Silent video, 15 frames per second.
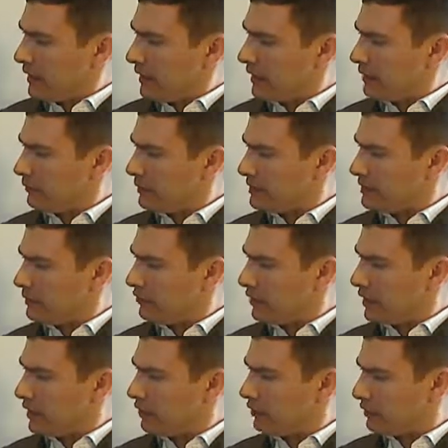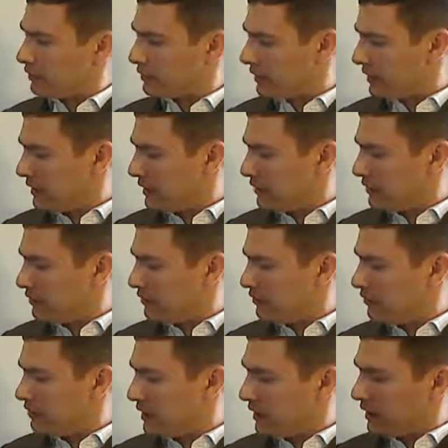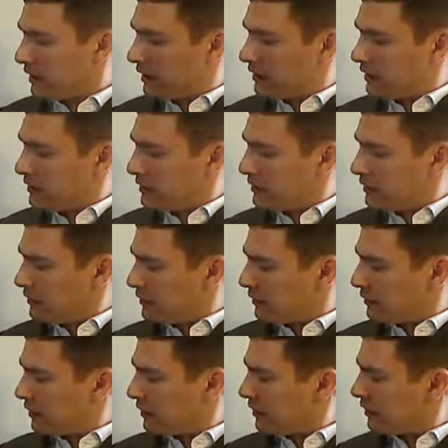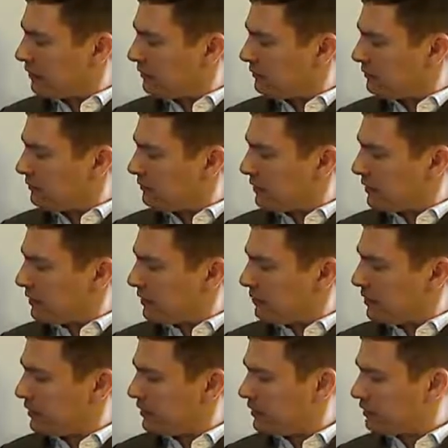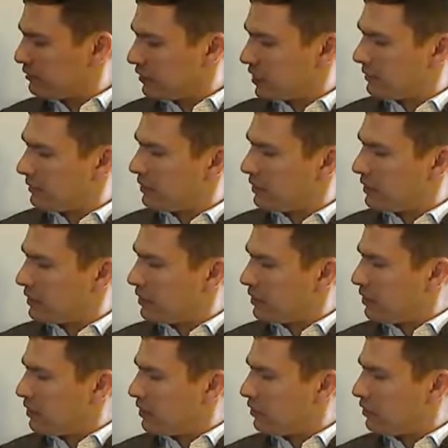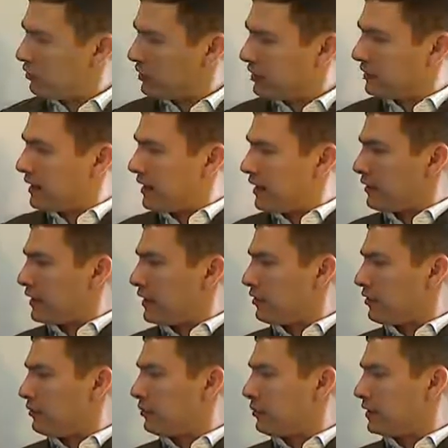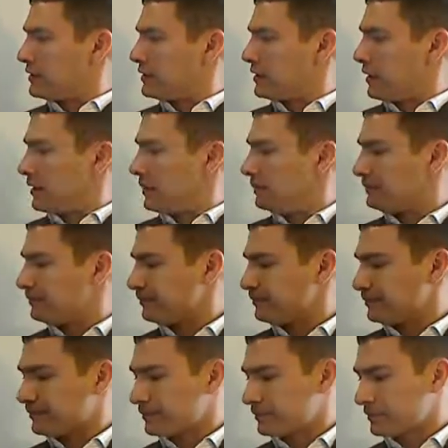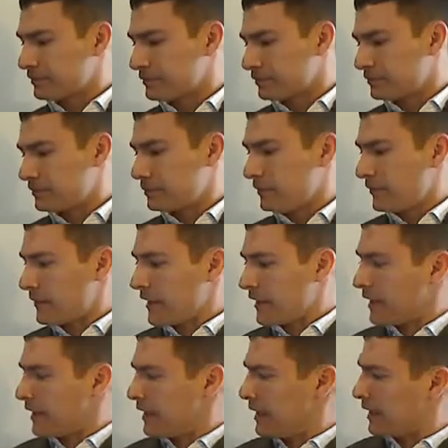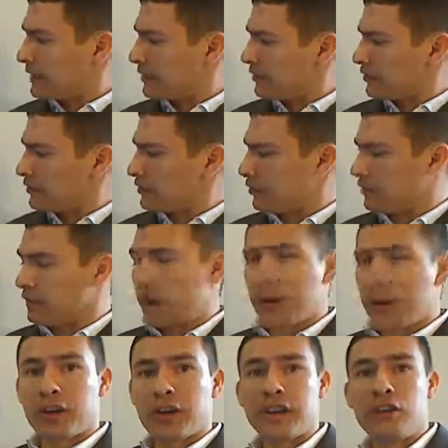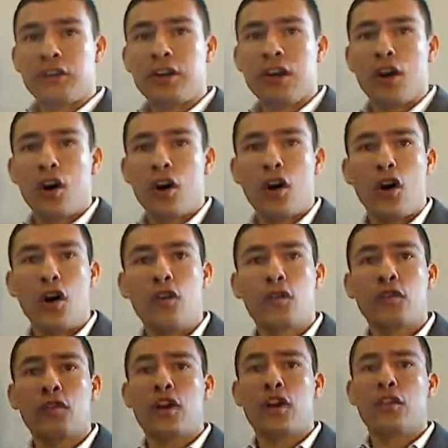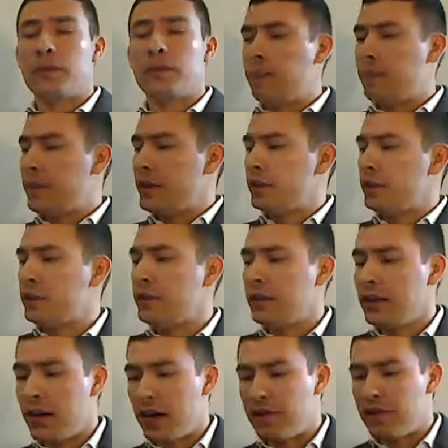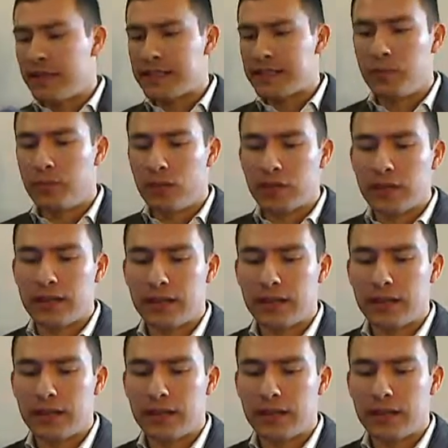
and we see right here it looks like he's used a like a pinstripe going down there, but then he has a shirt fabric in here. Overall, the build of this book